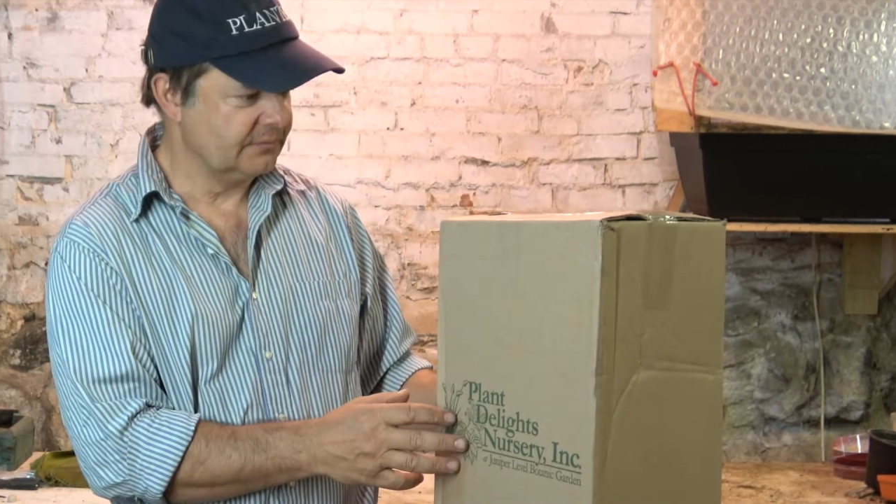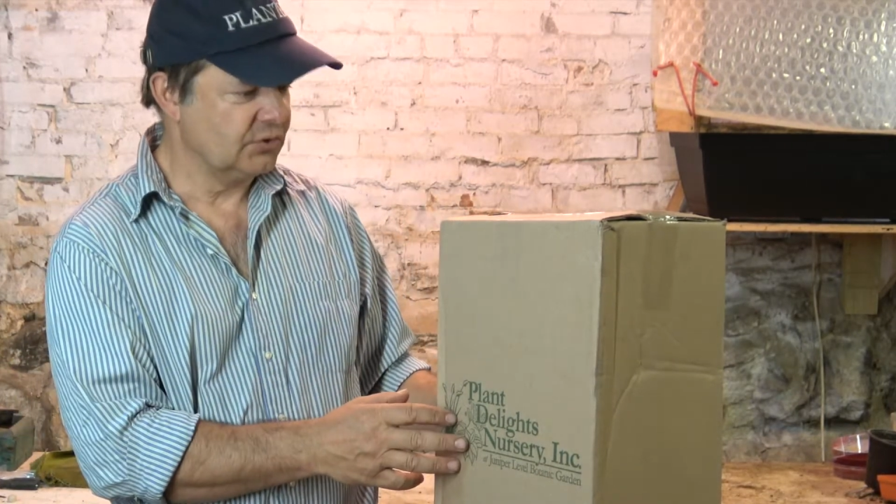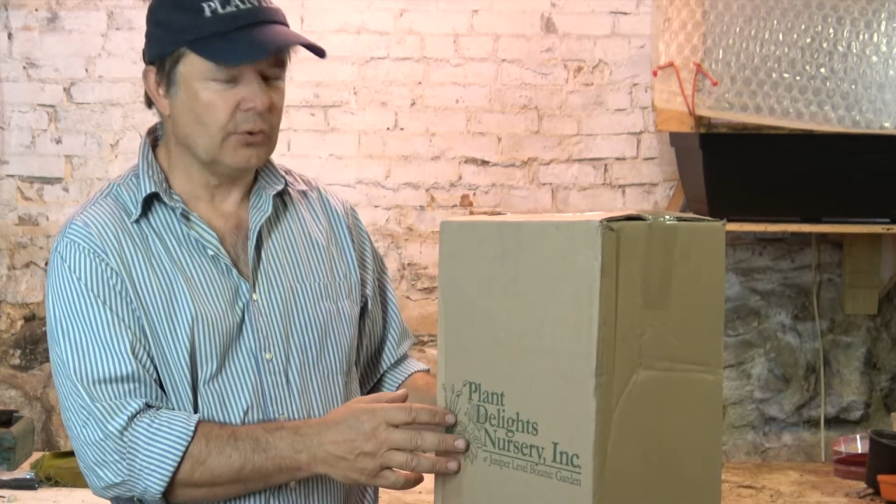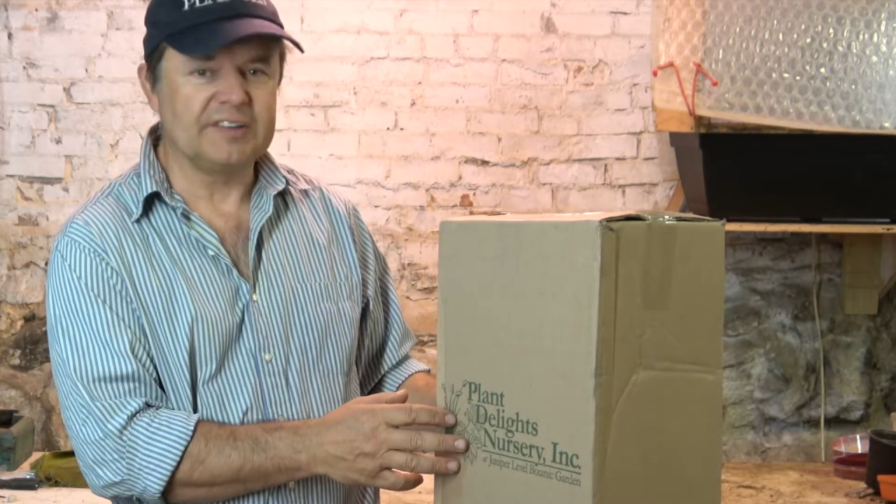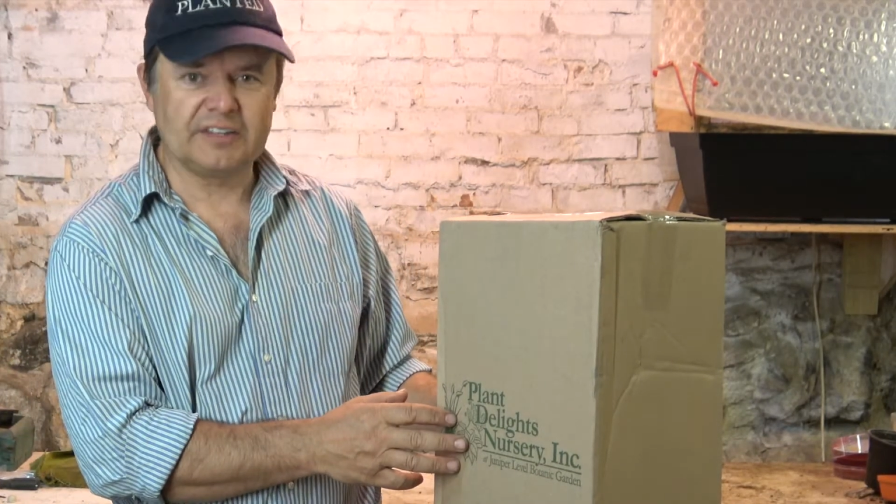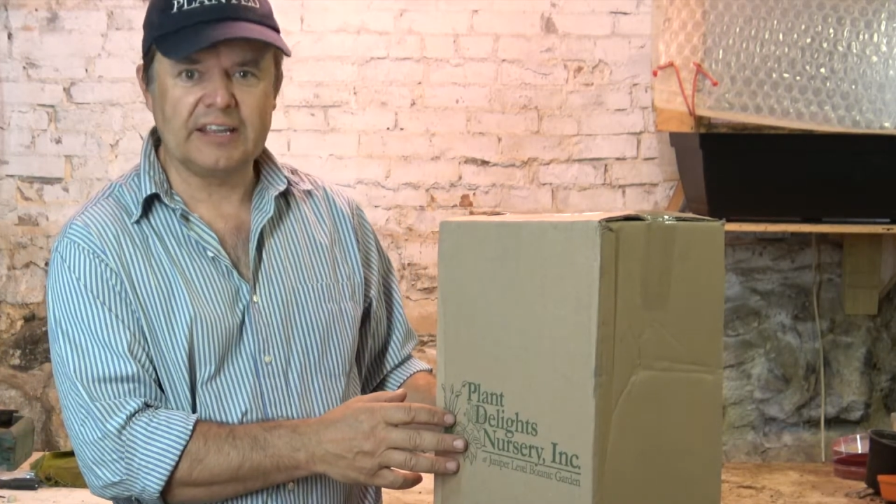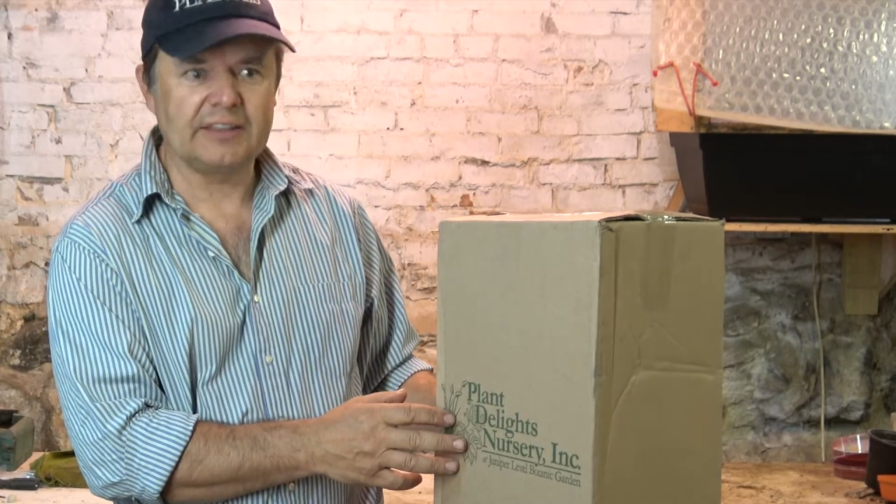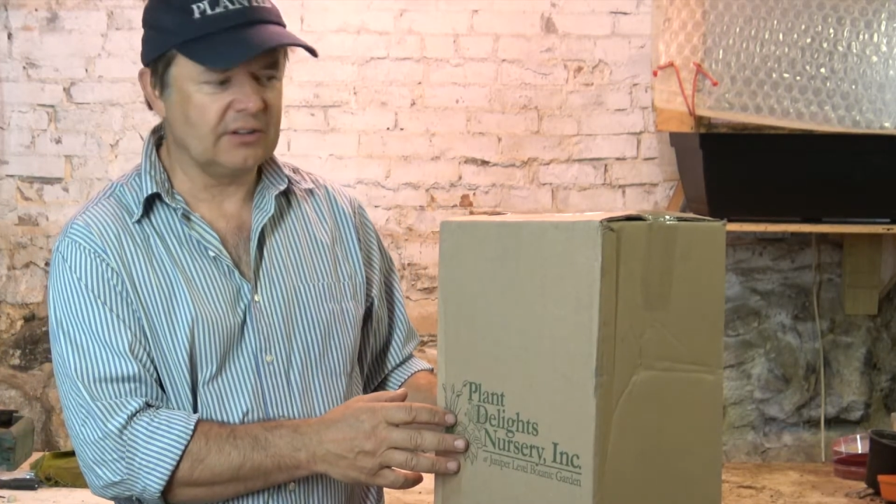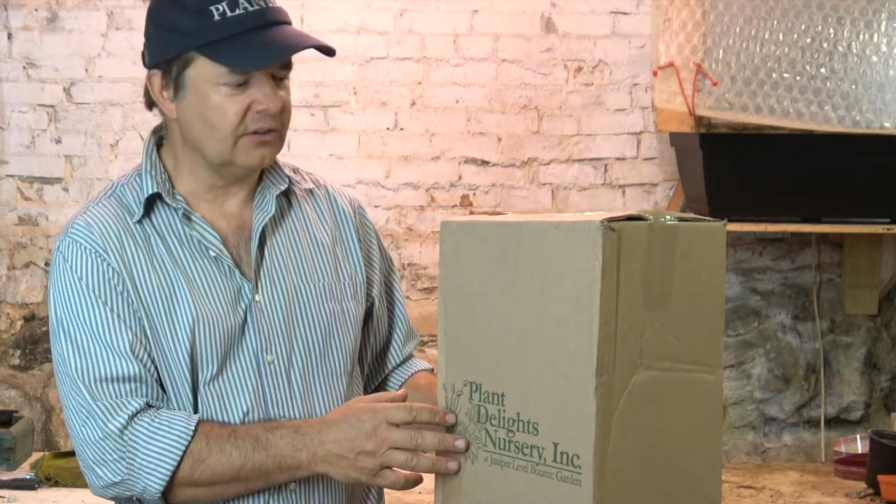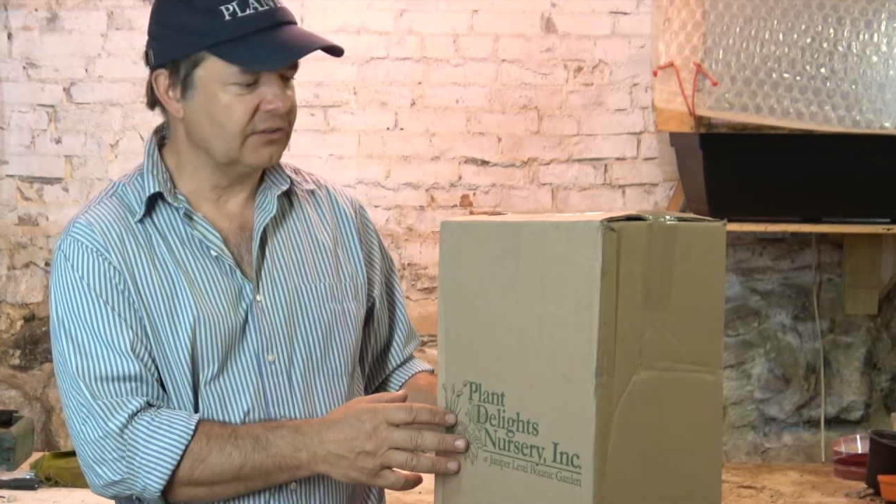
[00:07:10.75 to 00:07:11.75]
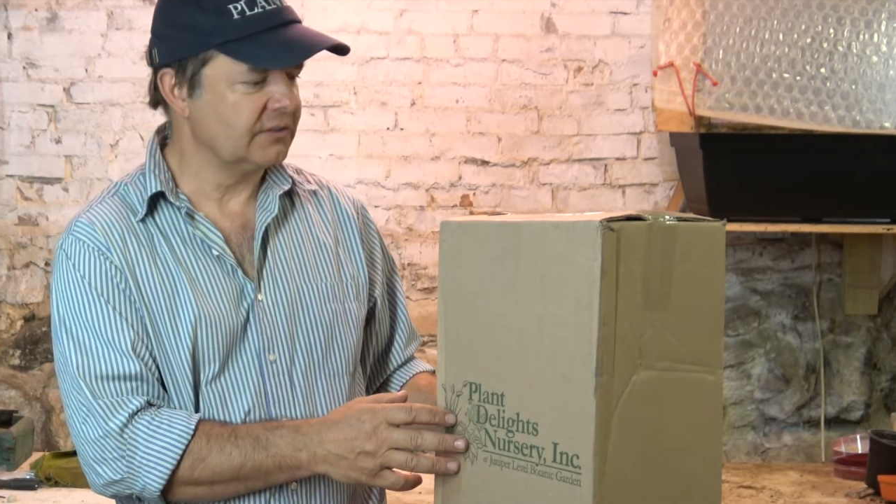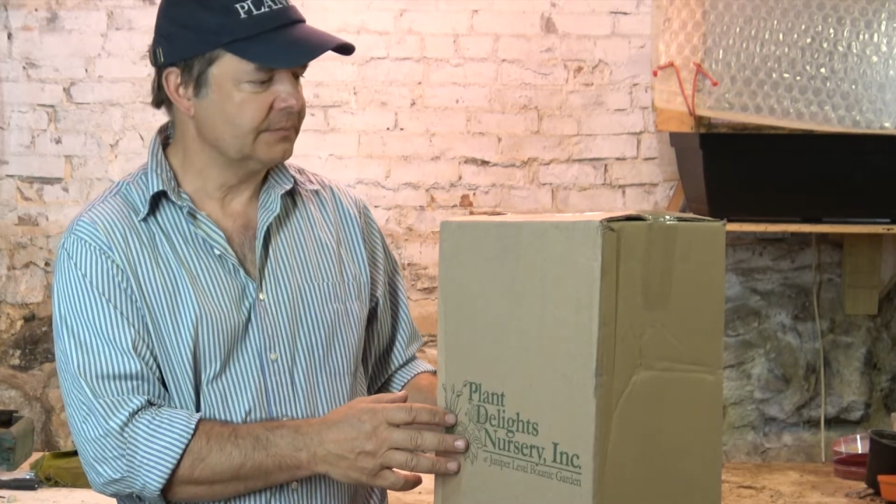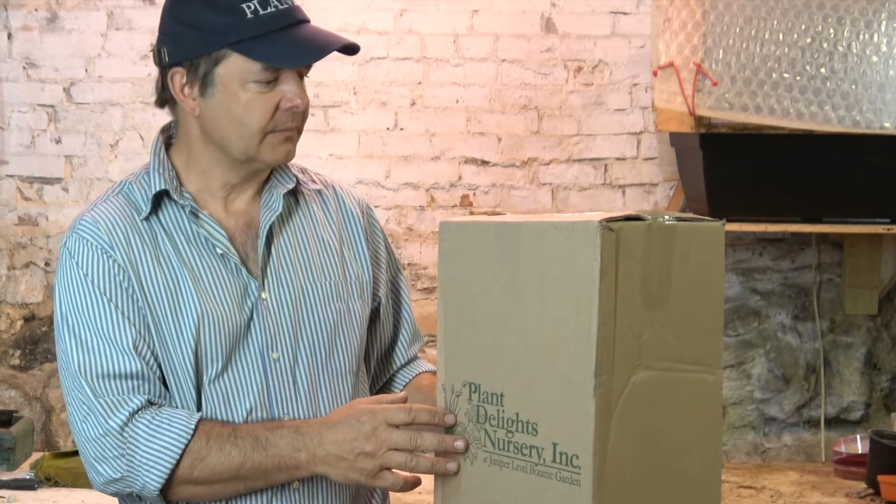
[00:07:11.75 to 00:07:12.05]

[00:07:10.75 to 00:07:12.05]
choice to get those.